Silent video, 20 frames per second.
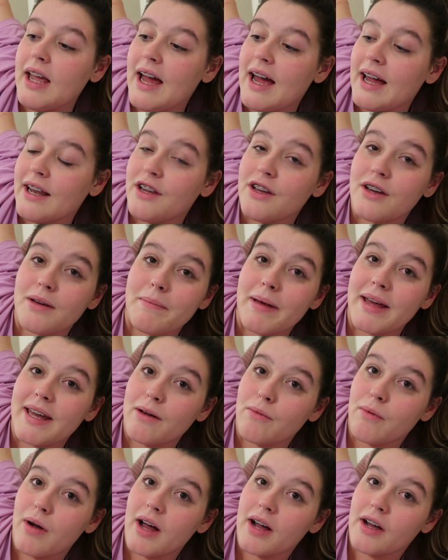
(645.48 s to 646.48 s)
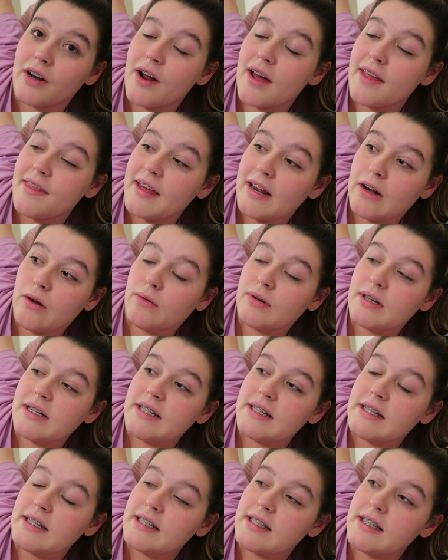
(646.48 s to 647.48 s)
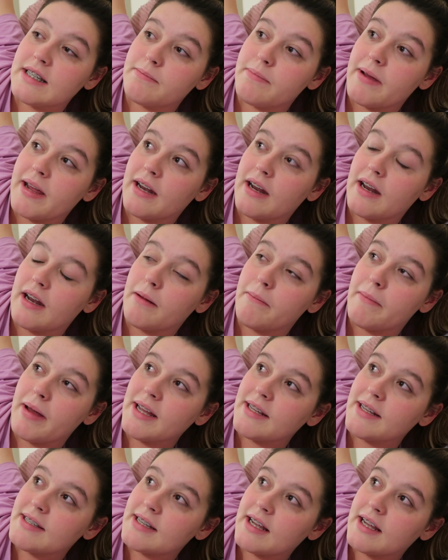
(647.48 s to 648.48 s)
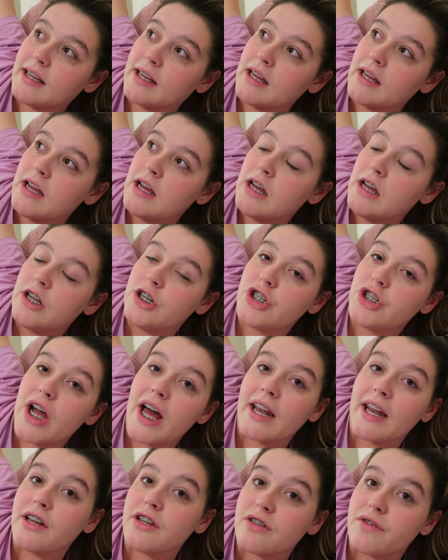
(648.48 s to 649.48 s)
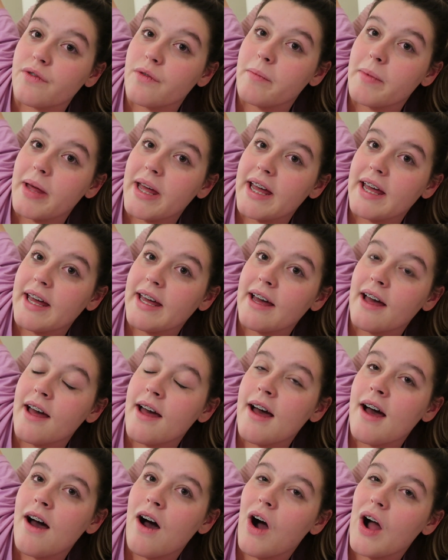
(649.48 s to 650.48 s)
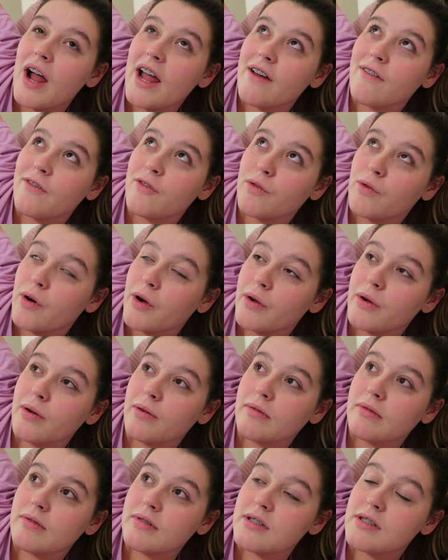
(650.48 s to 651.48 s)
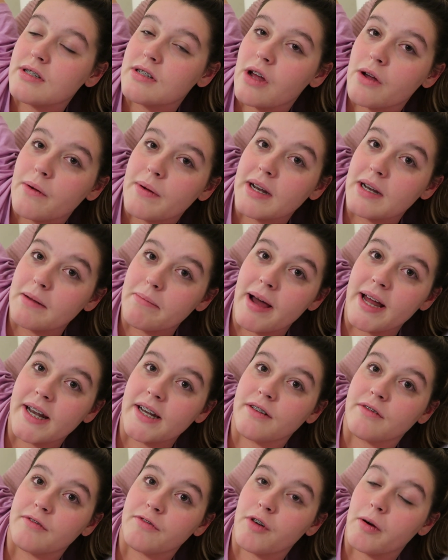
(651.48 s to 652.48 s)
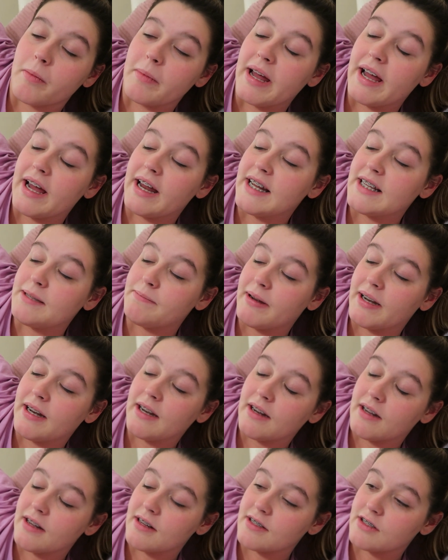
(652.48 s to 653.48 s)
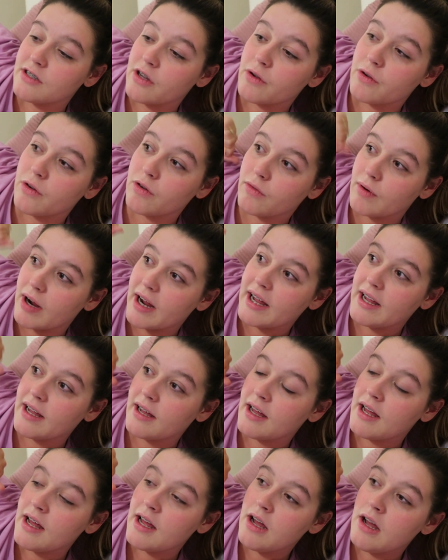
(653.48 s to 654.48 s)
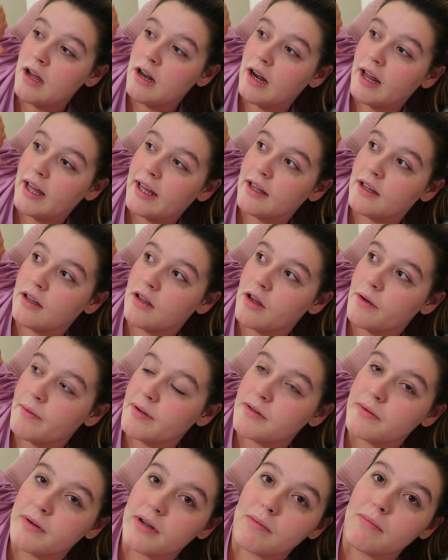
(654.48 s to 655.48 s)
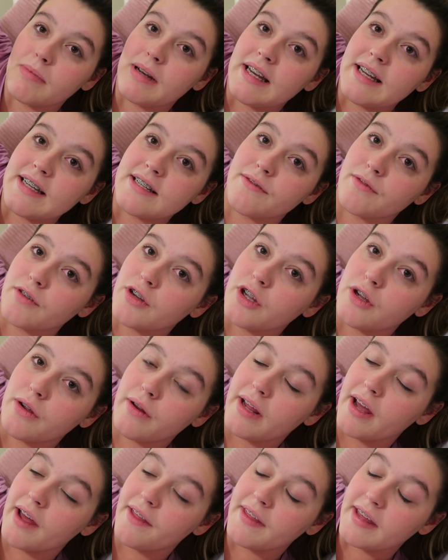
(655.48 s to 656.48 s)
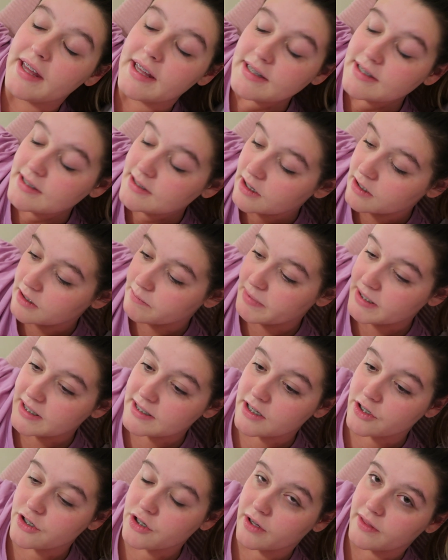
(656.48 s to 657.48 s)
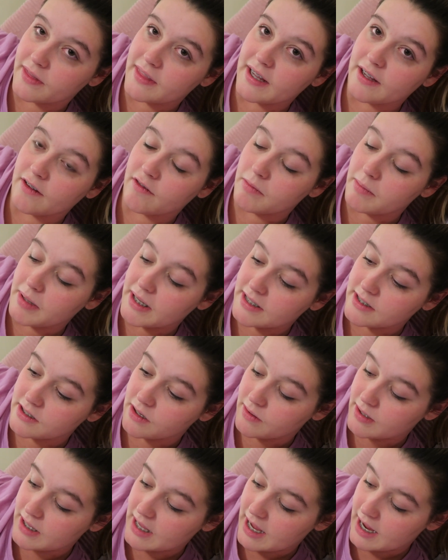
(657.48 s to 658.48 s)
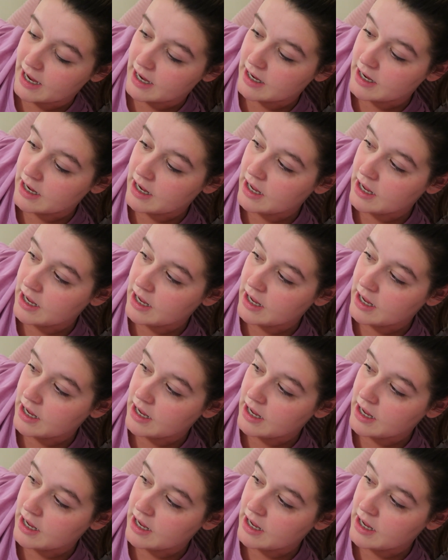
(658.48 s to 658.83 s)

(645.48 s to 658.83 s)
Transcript: and you can make it work. And I think long distance has been an amazing challenge for me. I have grown so independent from it, and it's been so great, like, going to a completely different uni. I think it's been such a good thing for me. So yeah,